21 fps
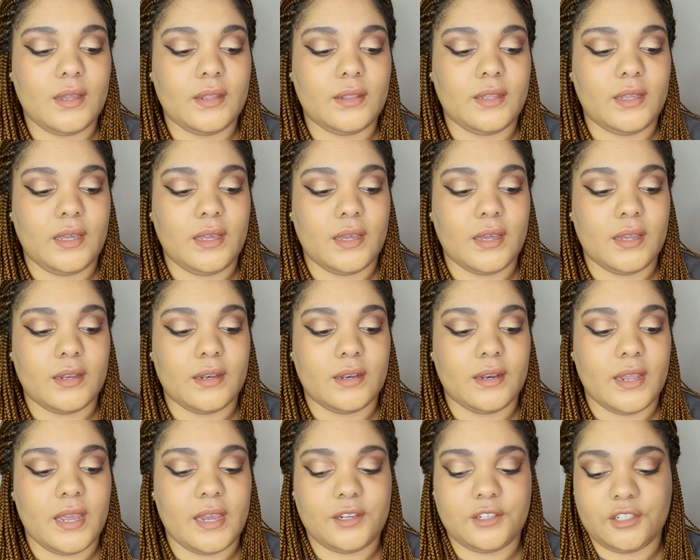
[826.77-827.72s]
The
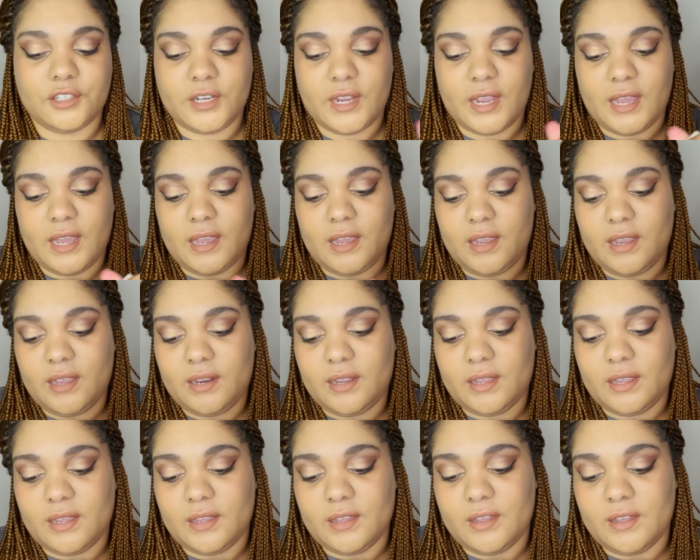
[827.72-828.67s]
next shade
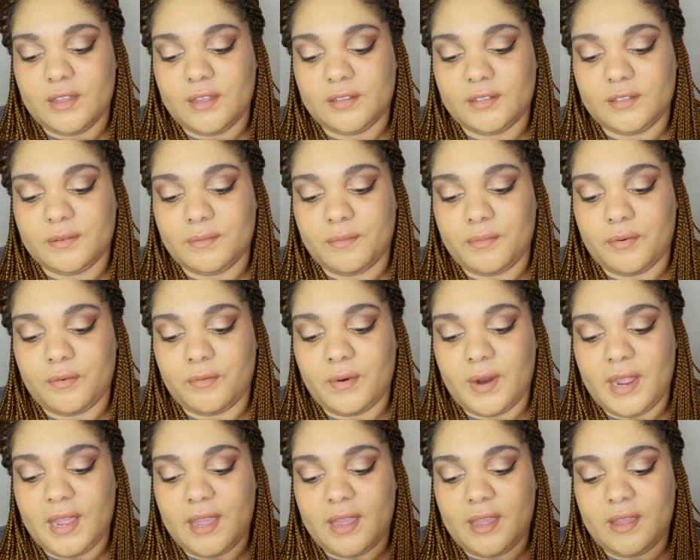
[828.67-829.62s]
is
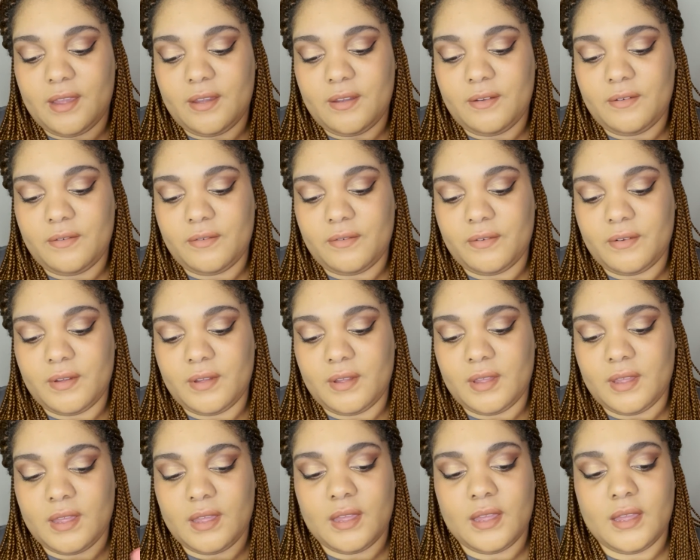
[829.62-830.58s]
Brave.
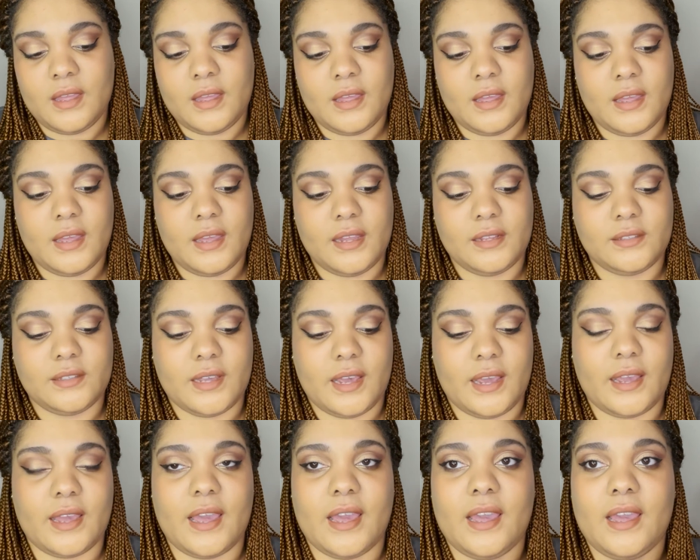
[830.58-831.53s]
It's
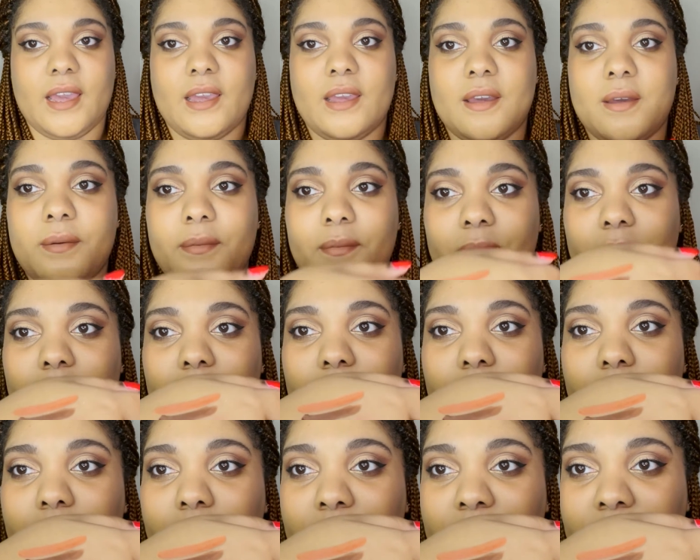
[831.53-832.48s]
like a
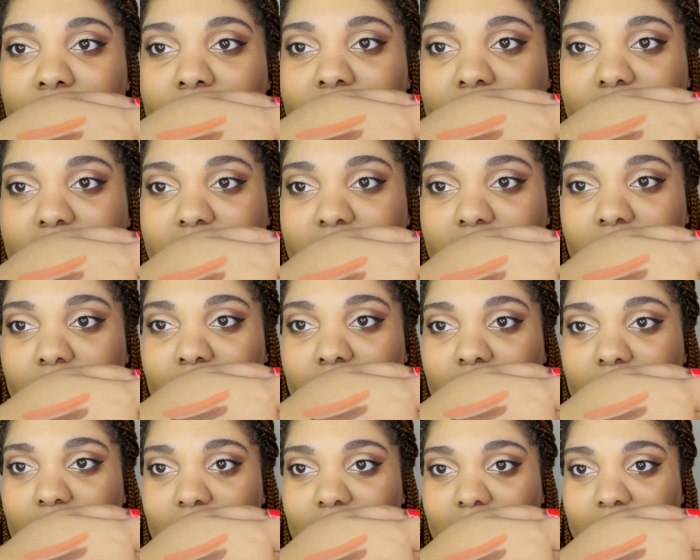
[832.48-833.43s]
muted
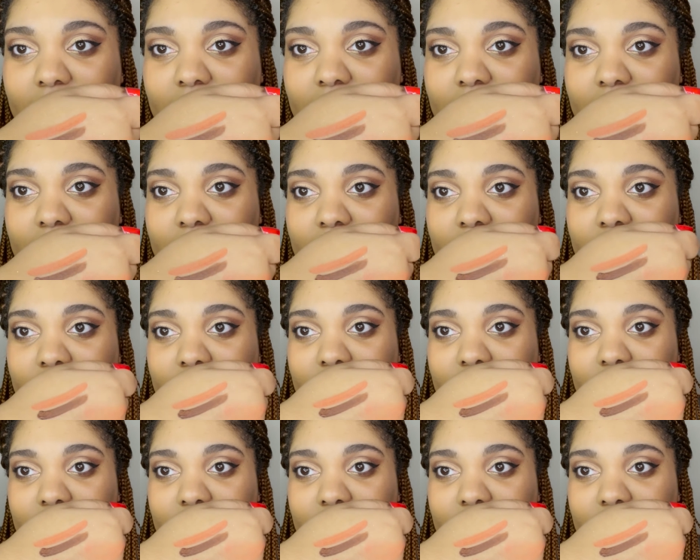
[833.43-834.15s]
terracotta.